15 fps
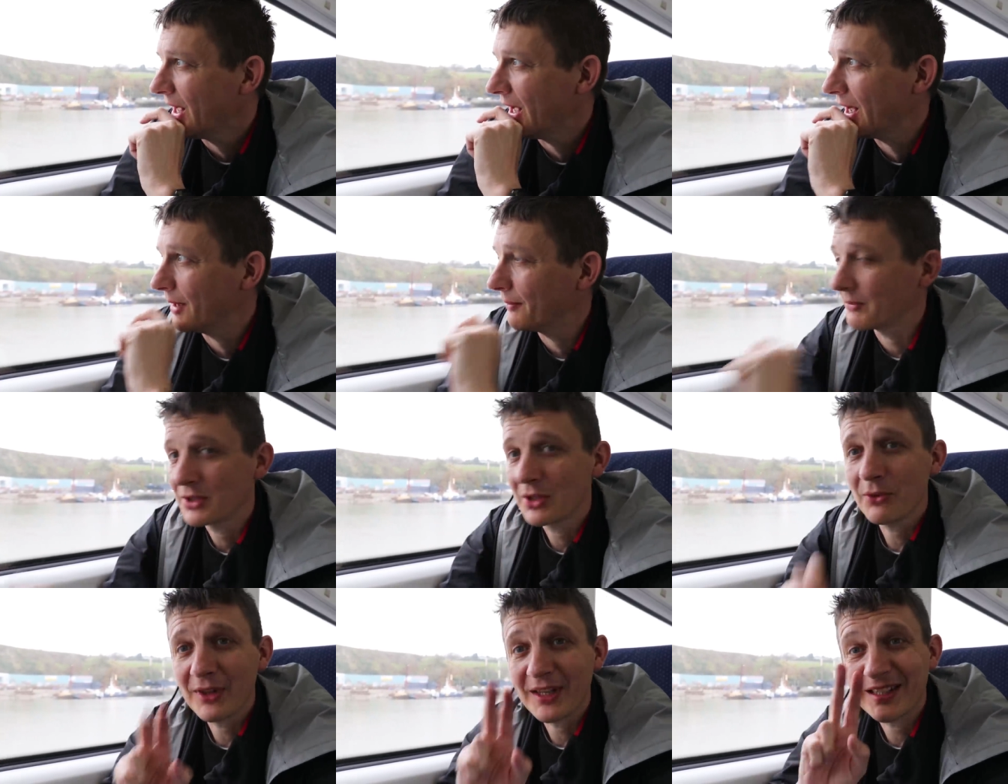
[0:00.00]
Um,
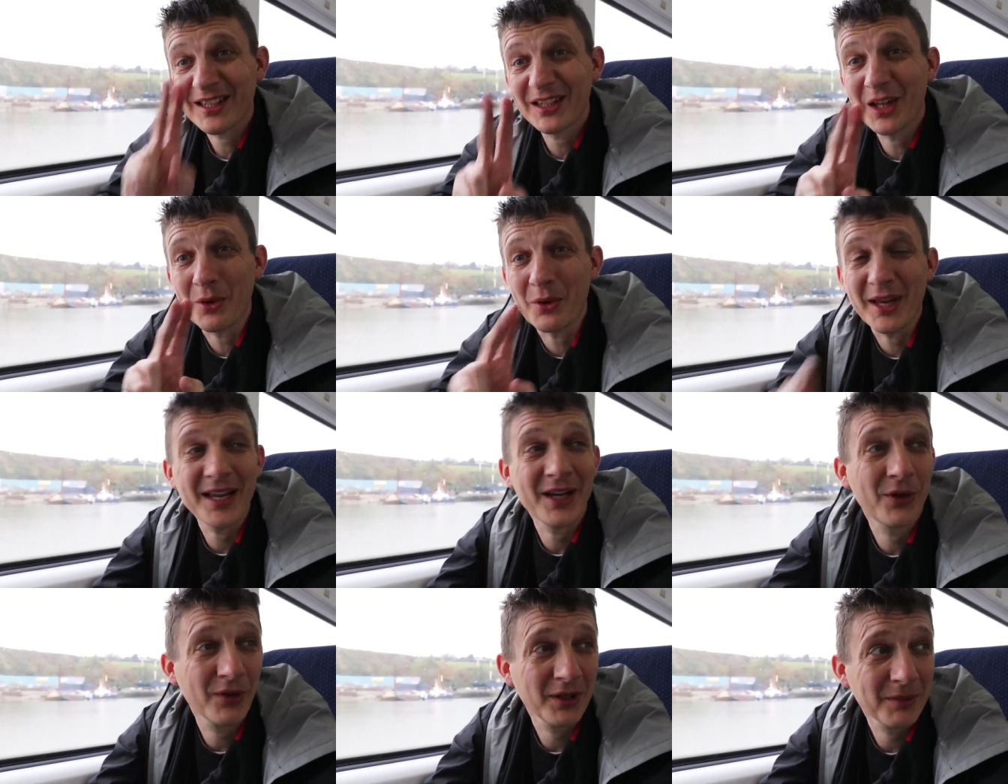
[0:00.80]
two things to note,
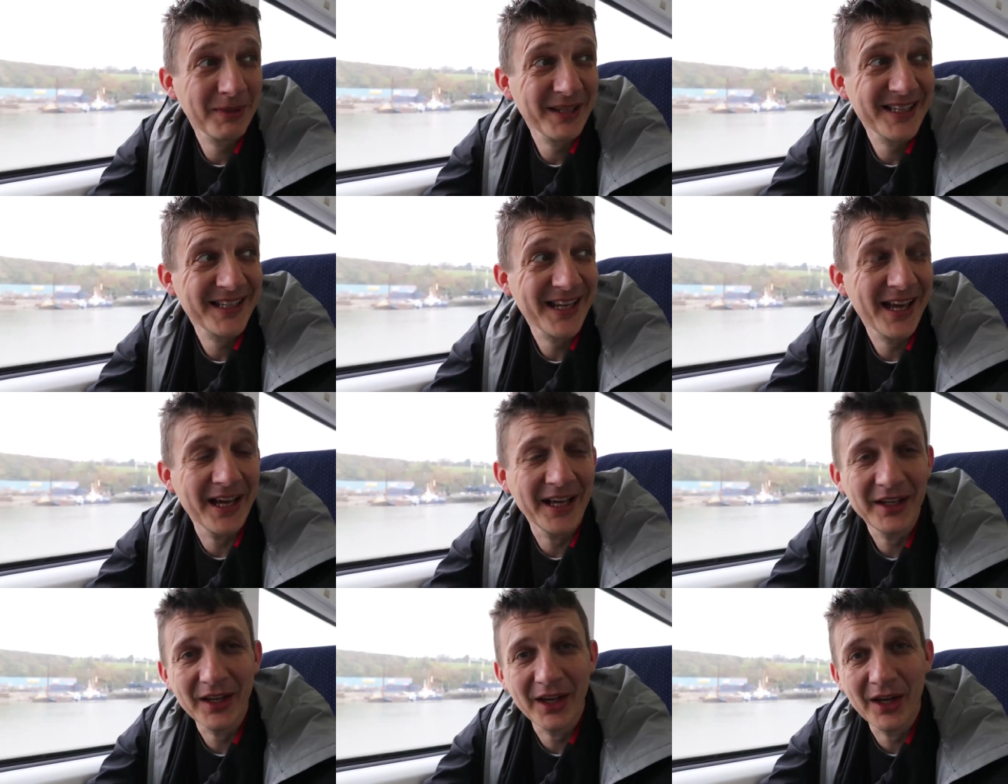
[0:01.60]
incredibly
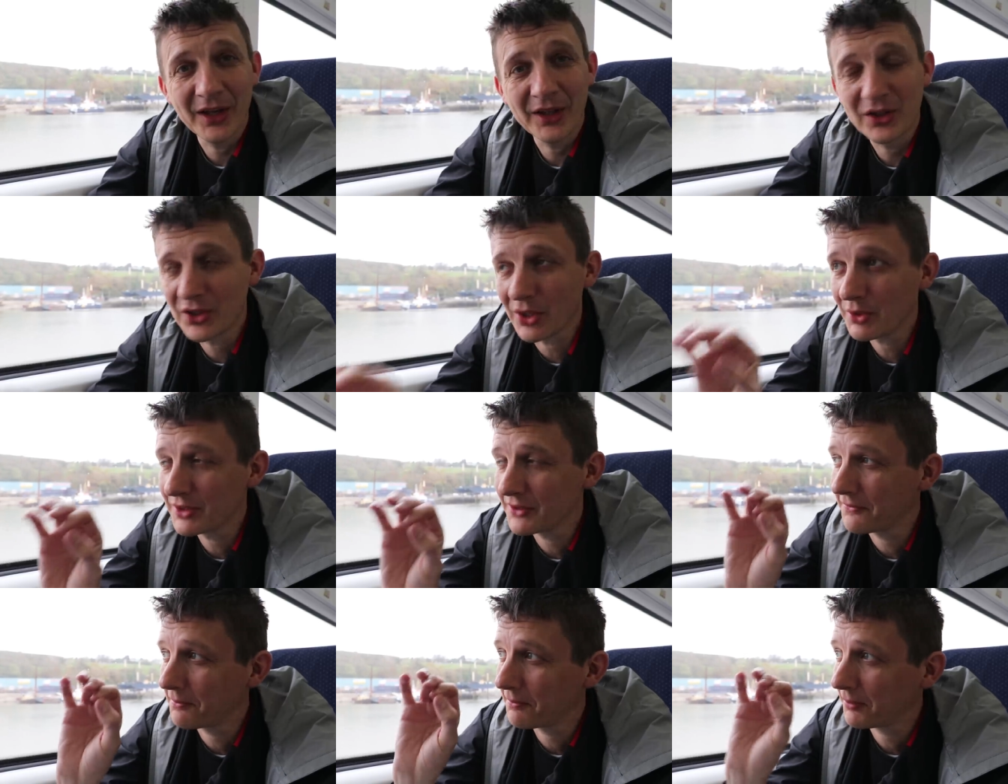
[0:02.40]
sad, uh,
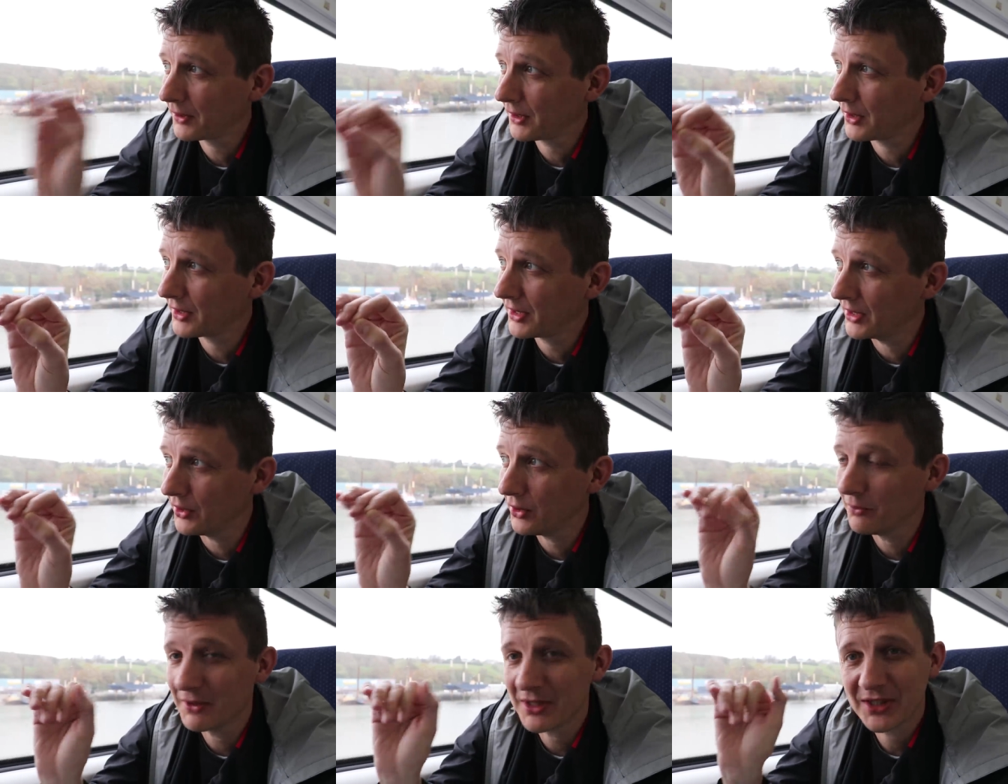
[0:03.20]
Joseph Plunkett,
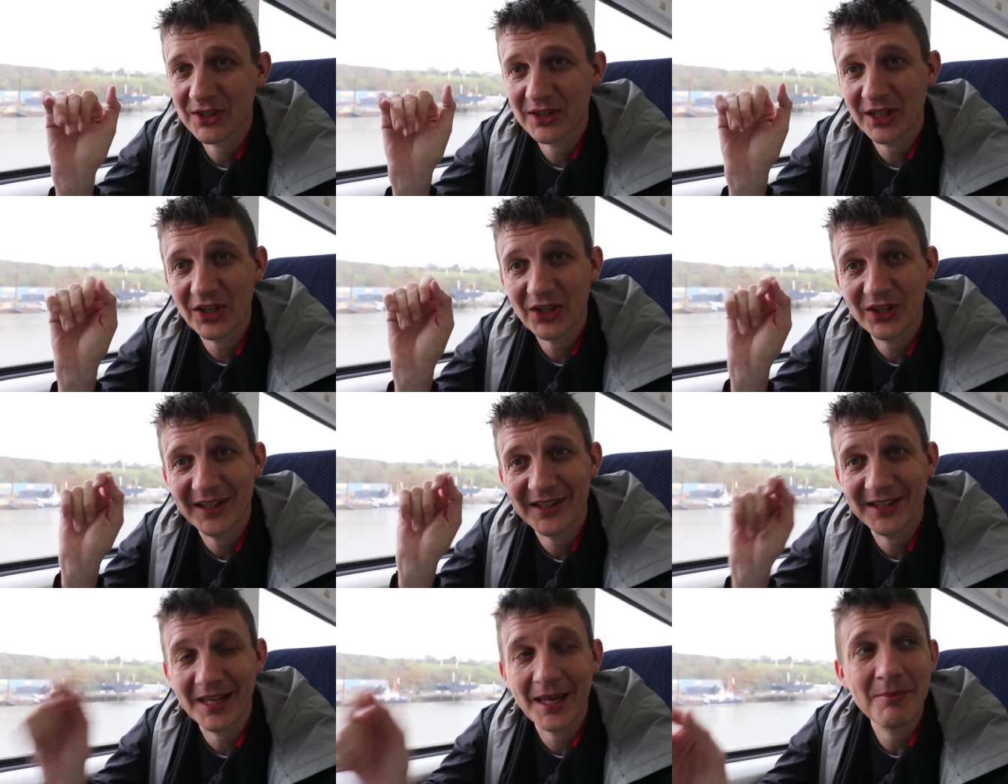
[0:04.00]
whom this station
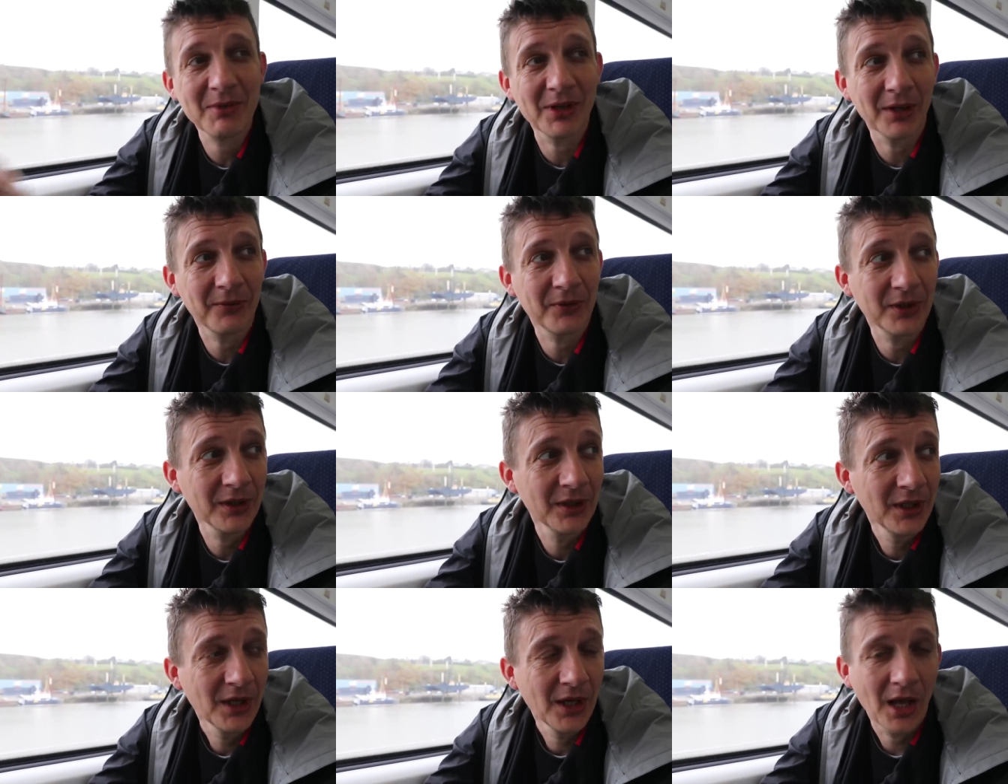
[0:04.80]
is named
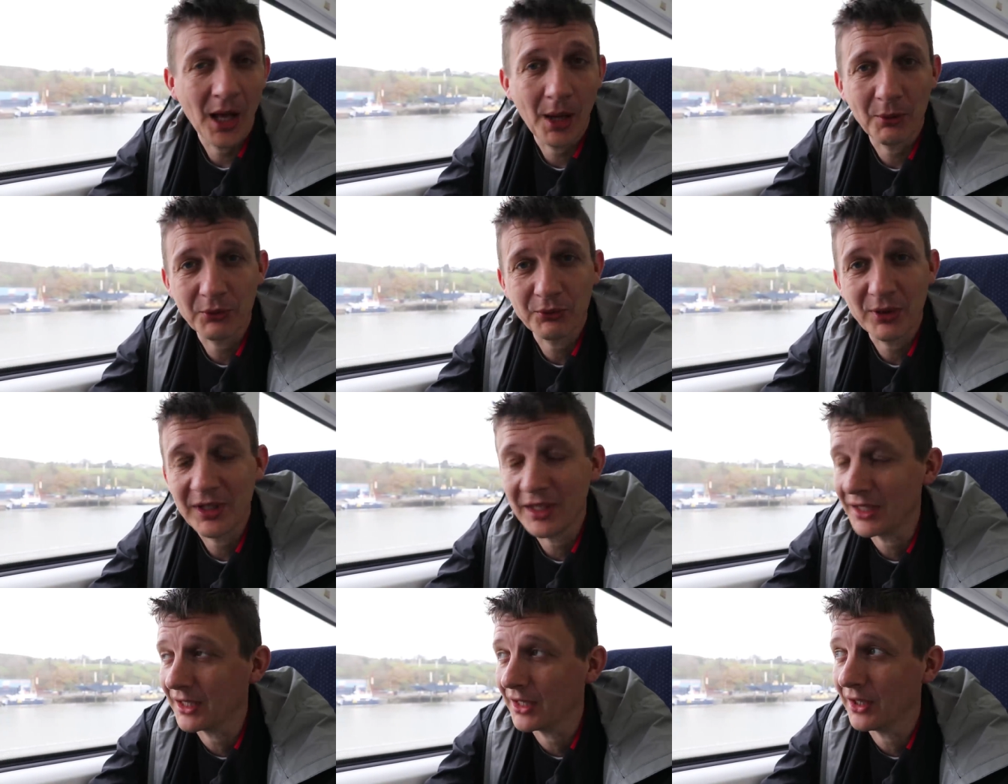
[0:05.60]
after, I was
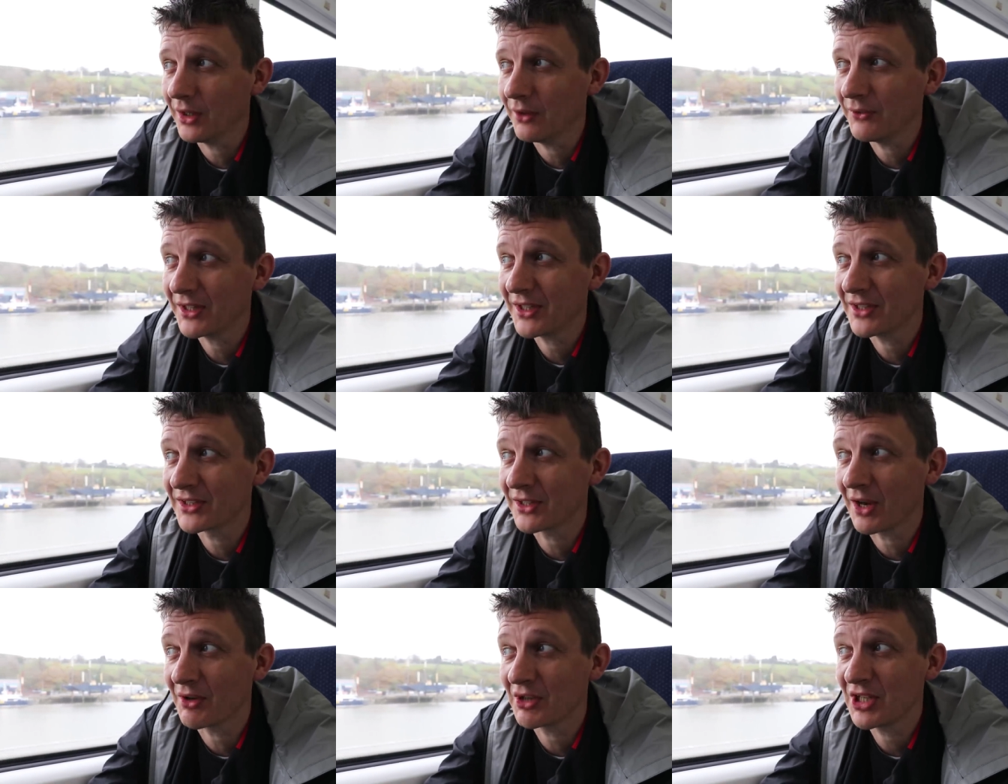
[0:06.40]
reading uh,
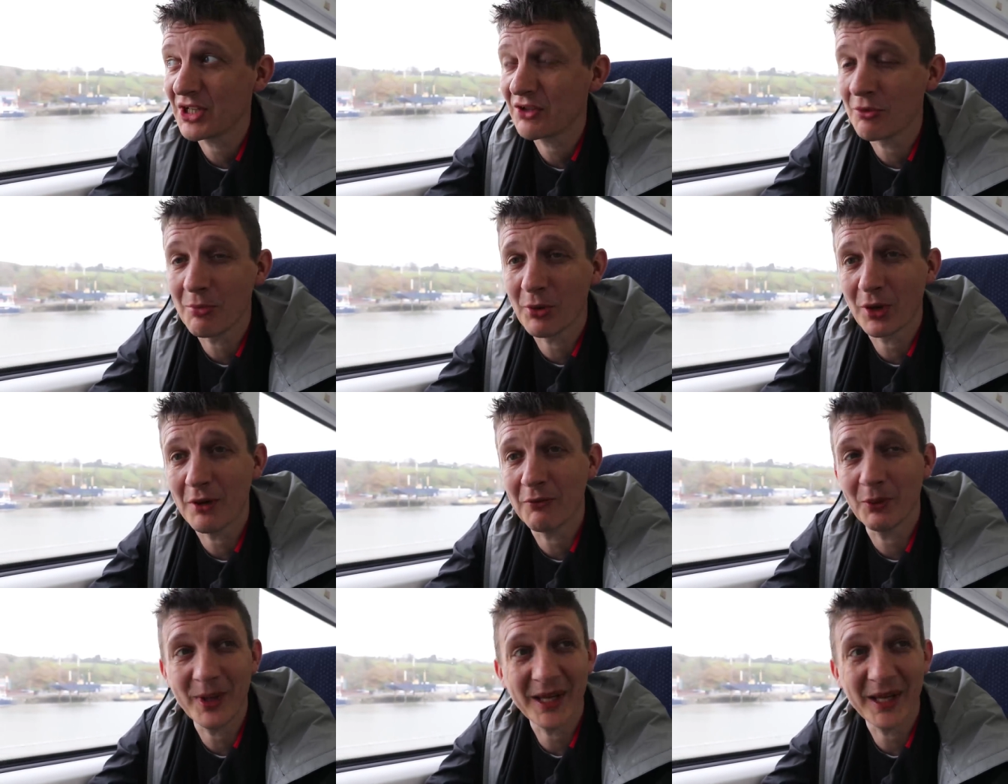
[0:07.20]
Vicki's Irish history book over the